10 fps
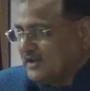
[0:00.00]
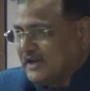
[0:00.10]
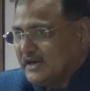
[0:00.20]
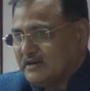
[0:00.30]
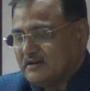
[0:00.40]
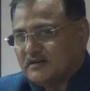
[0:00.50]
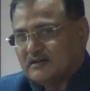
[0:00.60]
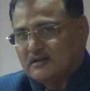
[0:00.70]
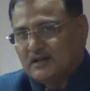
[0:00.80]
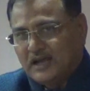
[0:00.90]
And
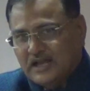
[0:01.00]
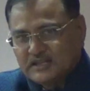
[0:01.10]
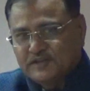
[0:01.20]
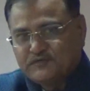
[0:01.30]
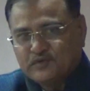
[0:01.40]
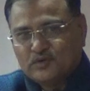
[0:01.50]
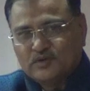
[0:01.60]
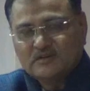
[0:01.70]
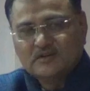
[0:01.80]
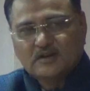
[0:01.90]
healthy
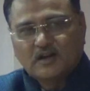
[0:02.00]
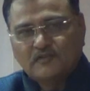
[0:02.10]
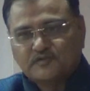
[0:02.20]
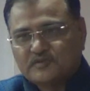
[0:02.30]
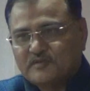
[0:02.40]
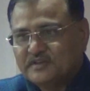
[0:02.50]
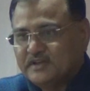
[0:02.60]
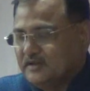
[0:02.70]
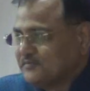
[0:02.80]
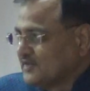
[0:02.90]
food comes from
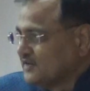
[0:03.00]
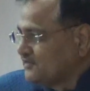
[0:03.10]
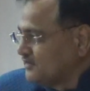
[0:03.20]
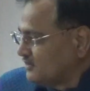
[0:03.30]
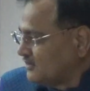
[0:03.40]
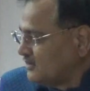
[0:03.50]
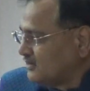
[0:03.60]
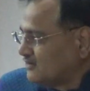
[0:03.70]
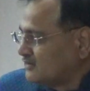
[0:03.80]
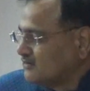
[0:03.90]

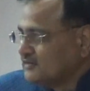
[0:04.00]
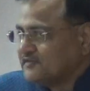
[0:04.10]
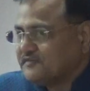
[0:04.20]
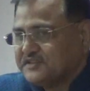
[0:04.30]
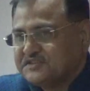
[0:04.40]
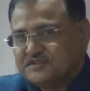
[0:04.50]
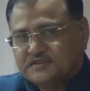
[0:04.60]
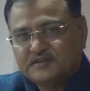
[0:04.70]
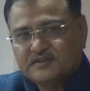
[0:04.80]
the fish